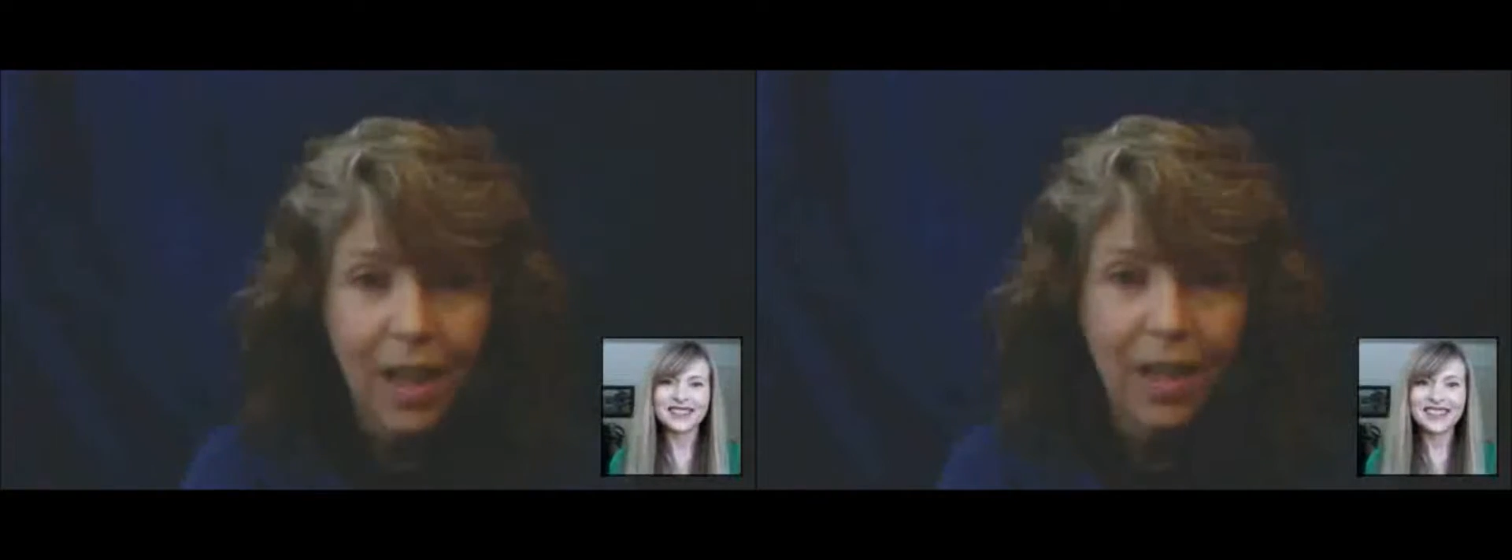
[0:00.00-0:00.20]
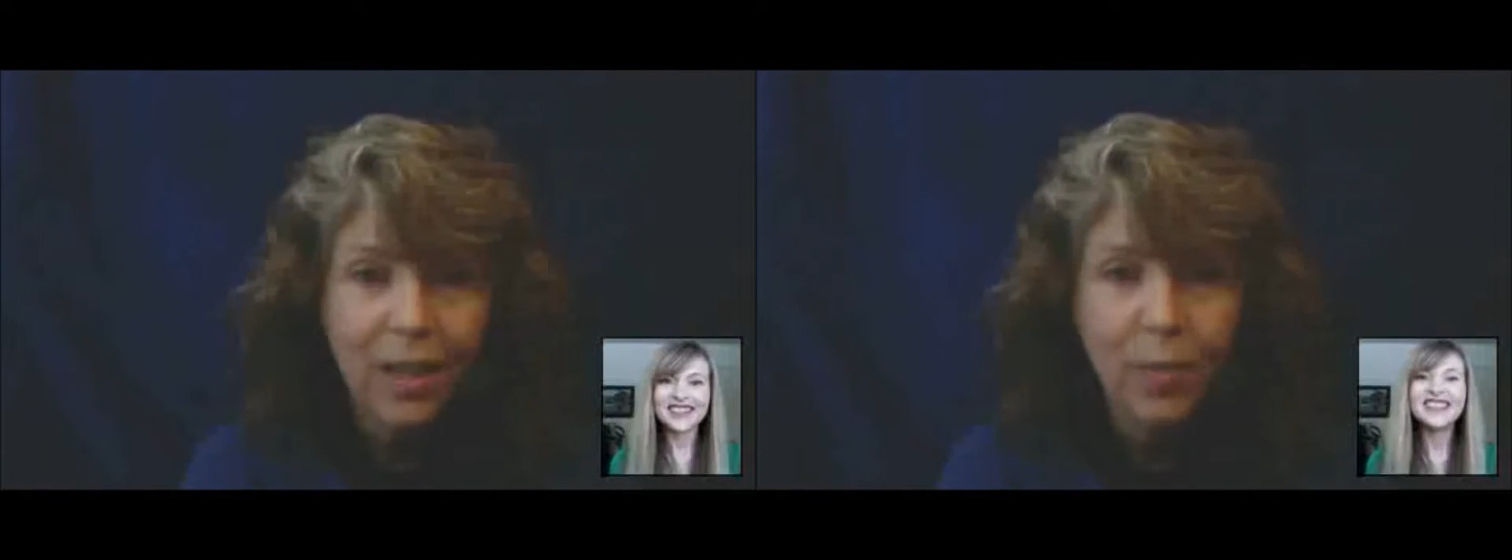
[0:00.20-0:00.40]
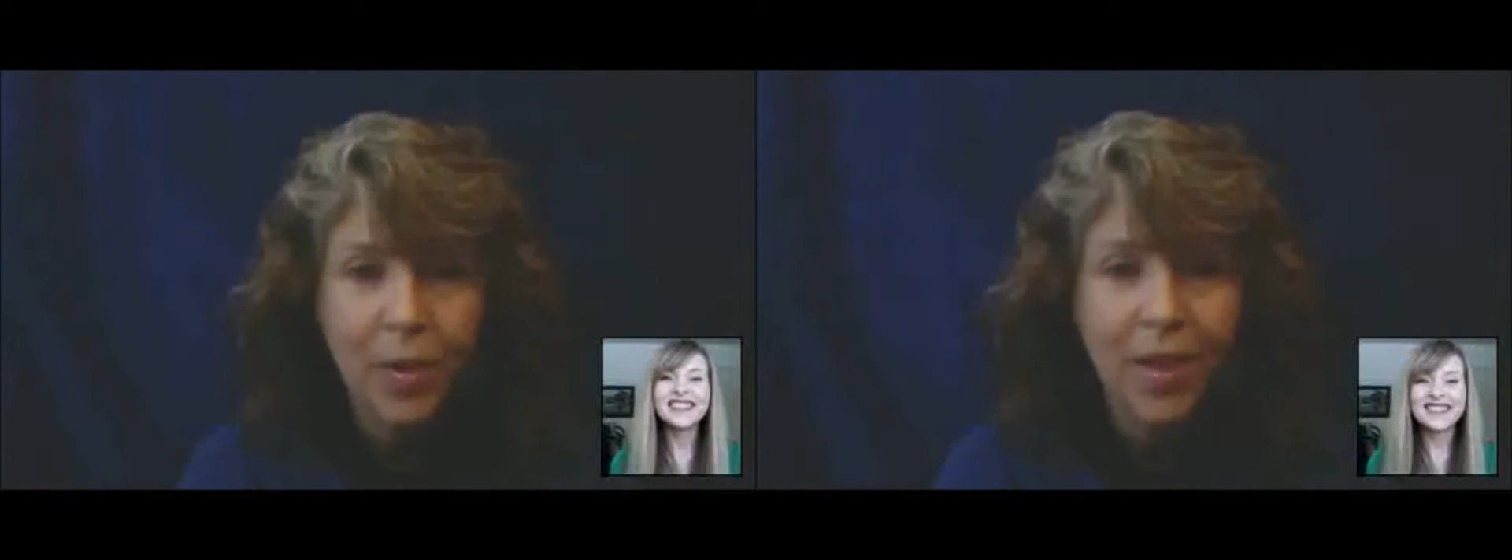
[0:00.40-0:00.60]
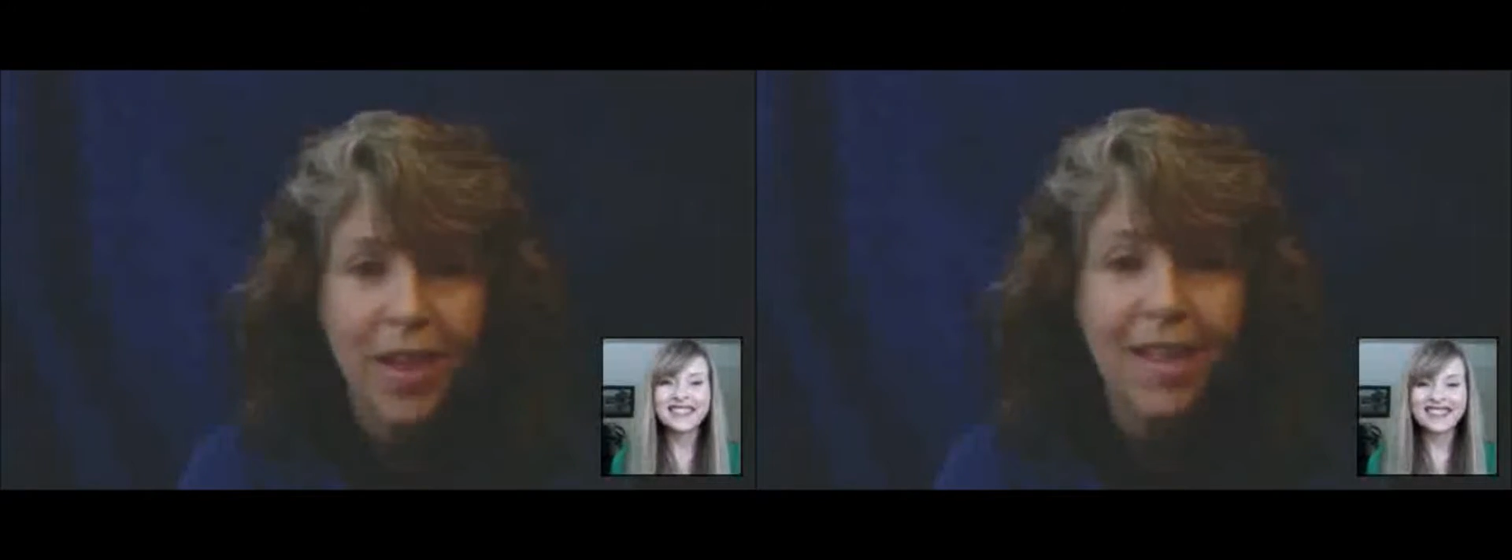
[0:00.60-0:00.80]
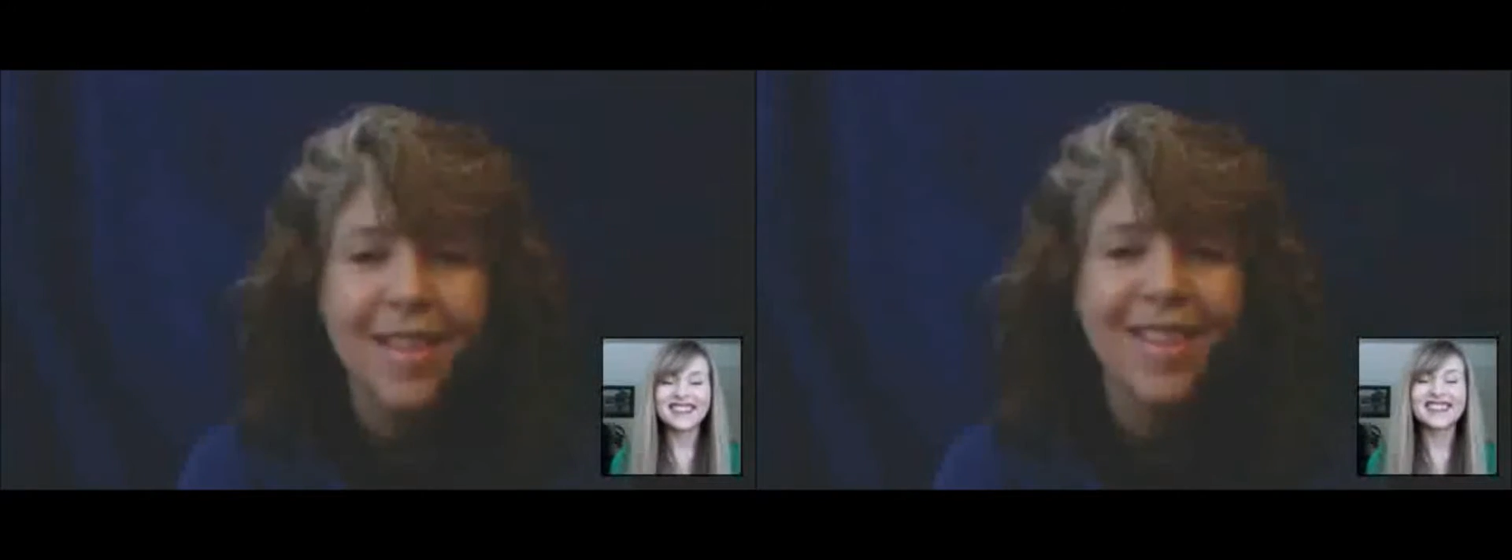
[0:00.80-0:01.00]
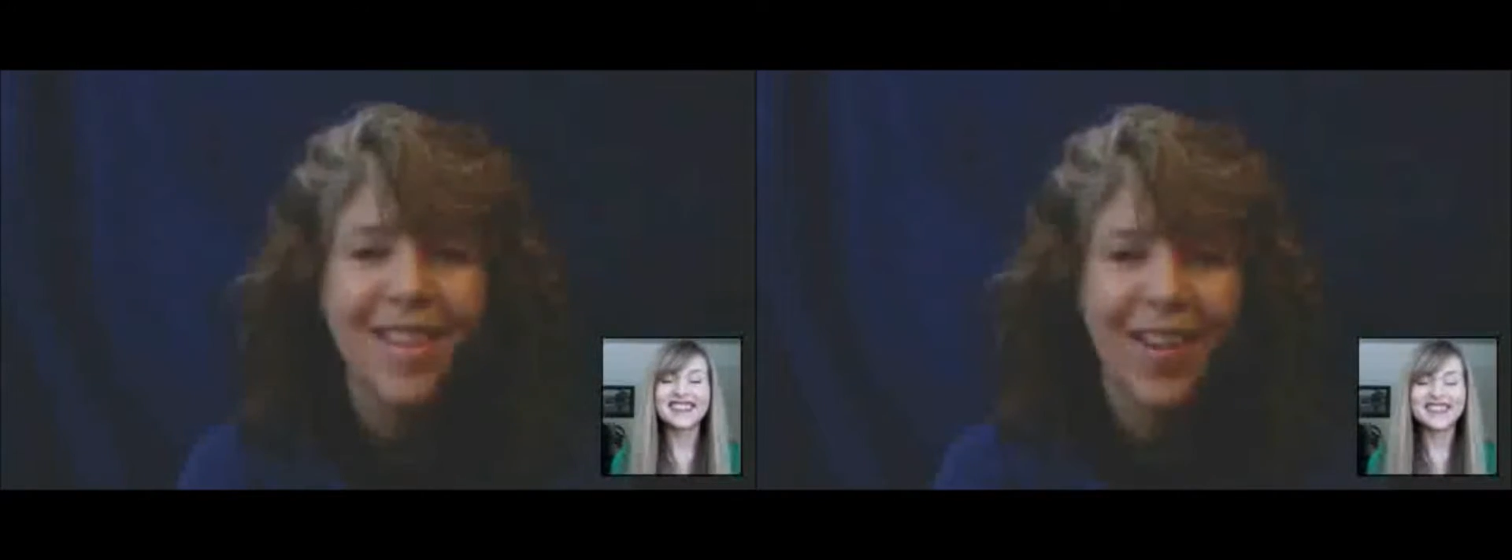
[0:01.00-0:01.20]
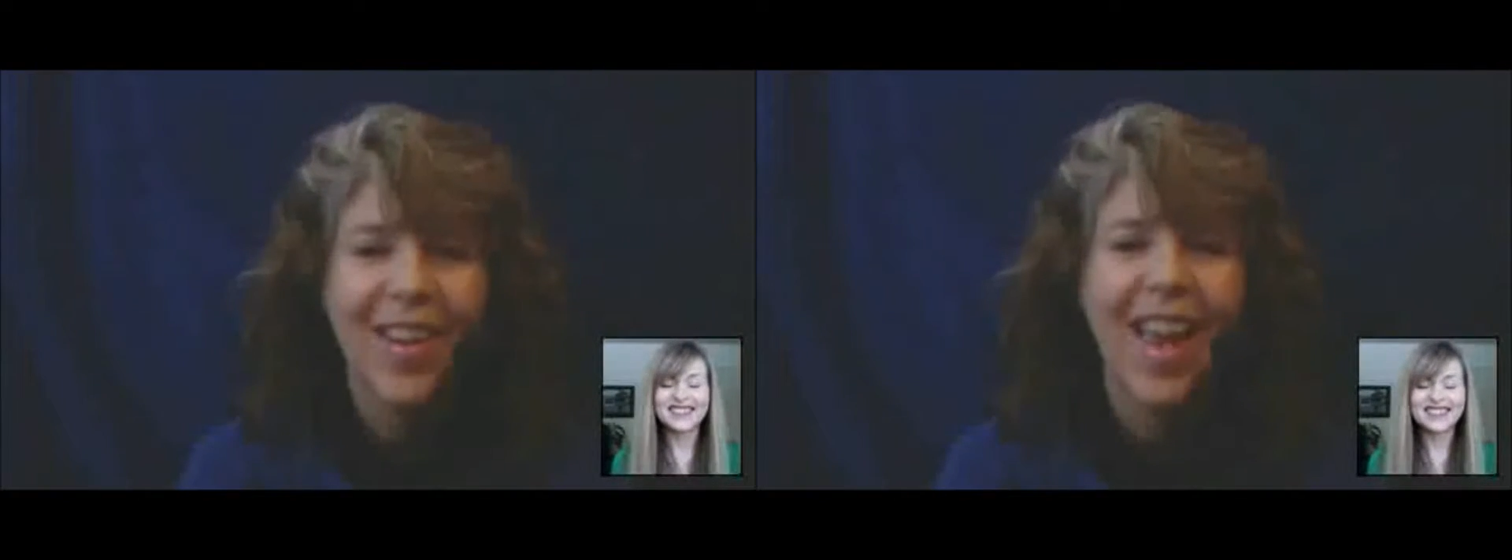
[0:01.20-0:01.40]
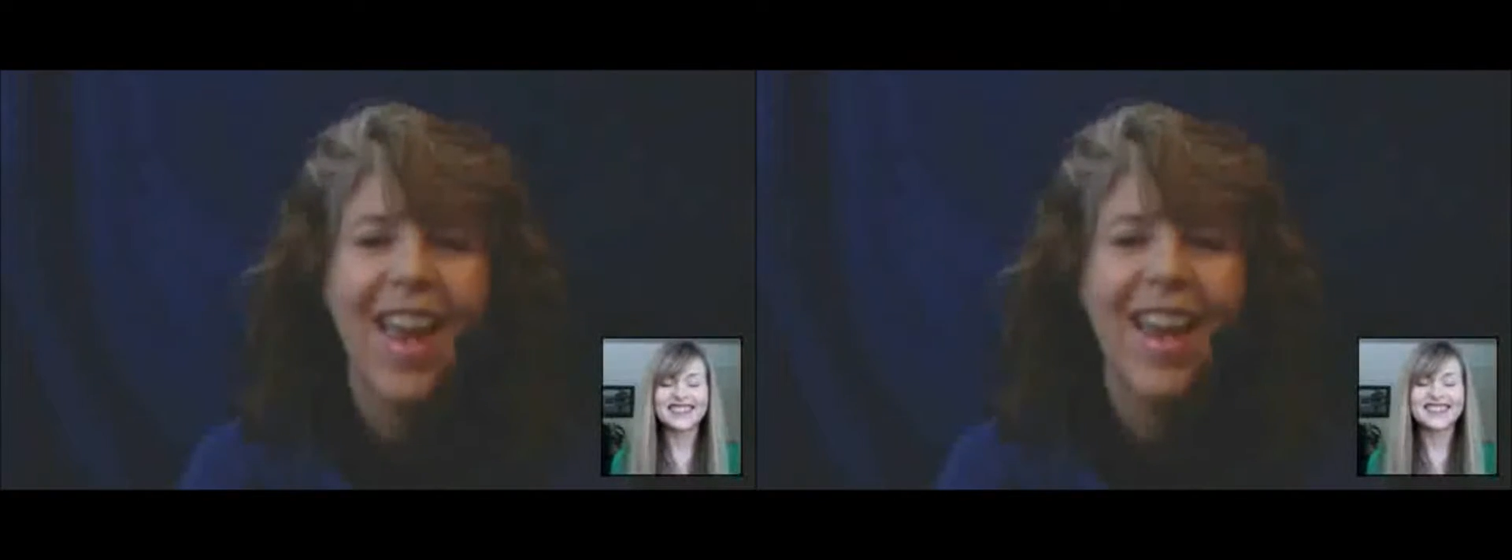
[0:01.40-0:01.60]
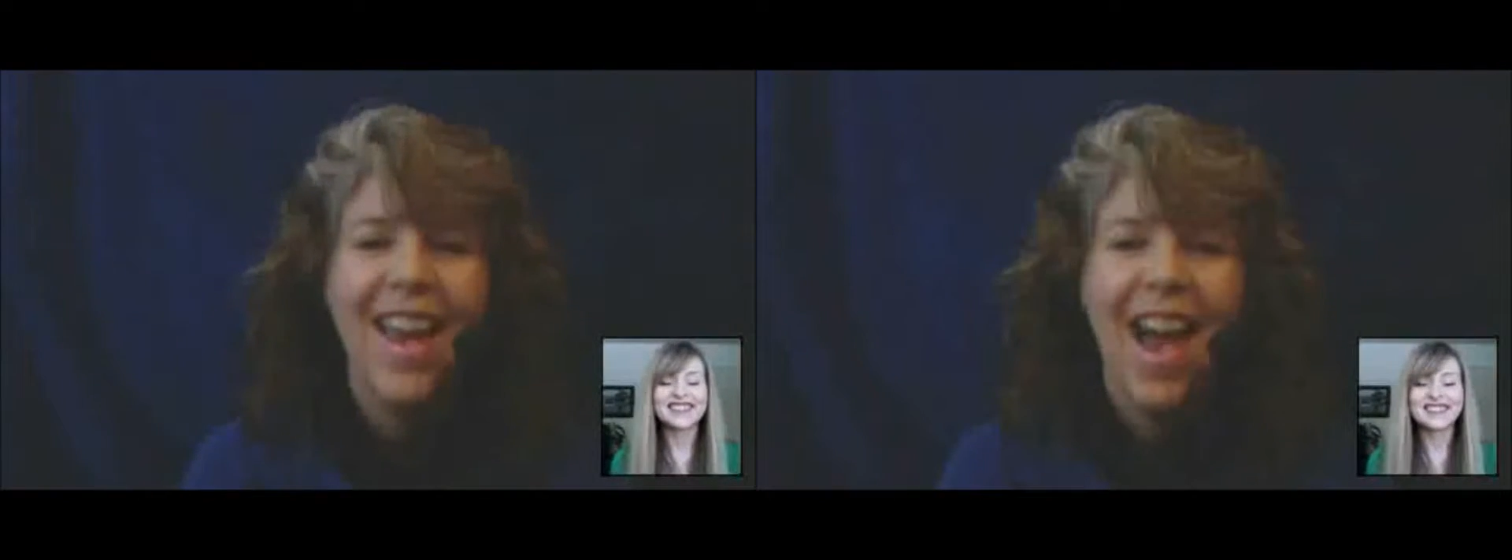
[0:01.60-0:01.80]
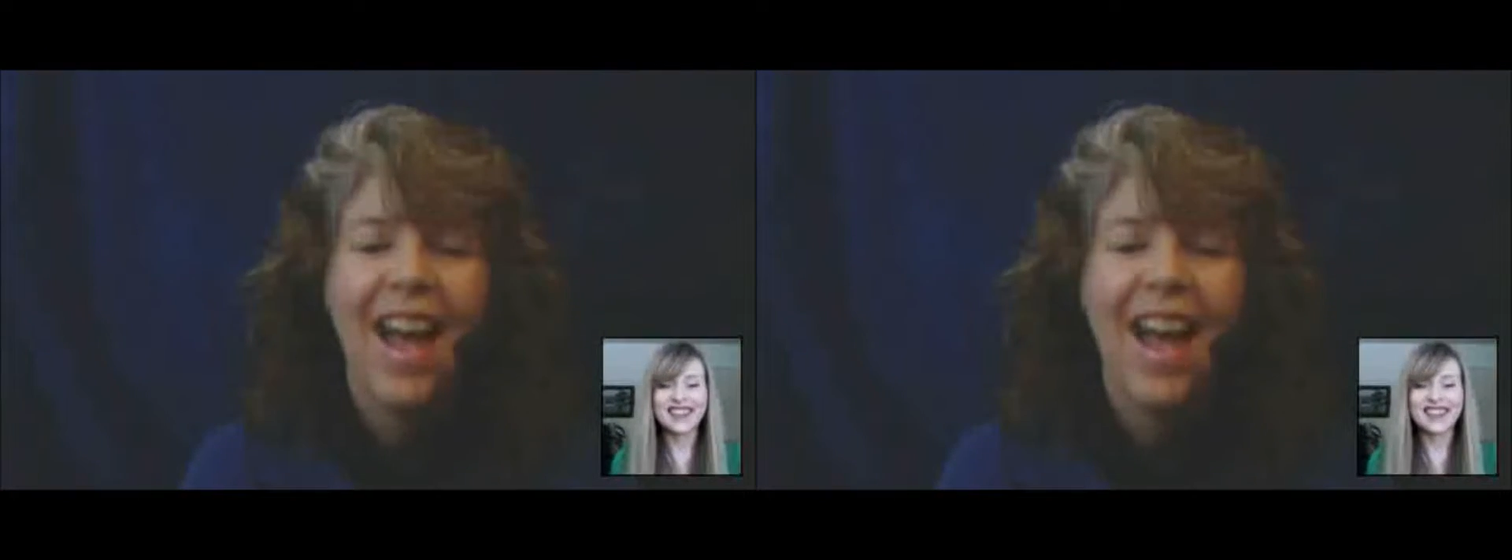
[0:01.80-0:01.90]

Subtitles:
experience, okay?